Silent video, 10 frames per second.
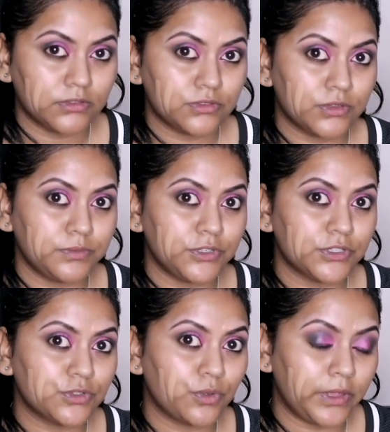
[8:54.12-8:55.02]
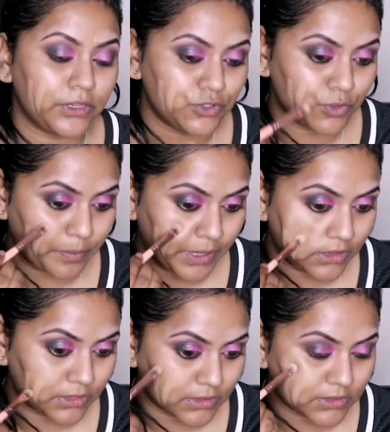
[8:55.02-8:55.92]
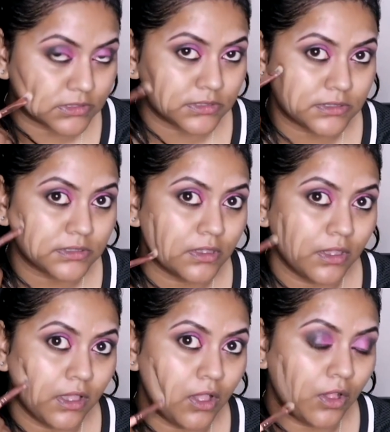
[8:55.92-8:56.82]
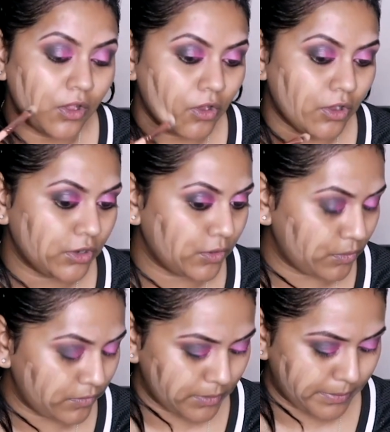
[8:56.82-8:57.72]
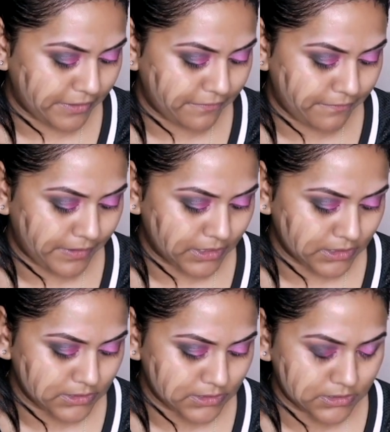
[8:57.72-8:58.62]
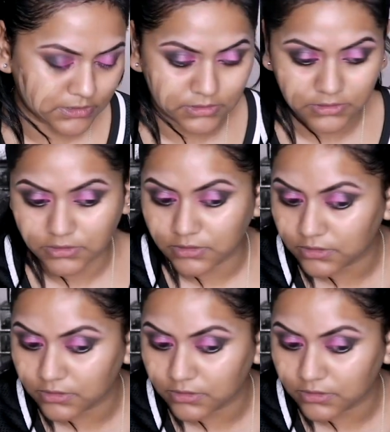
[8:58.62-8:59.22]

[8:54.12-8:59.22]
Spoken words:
So I'm just going to paint this all over my face.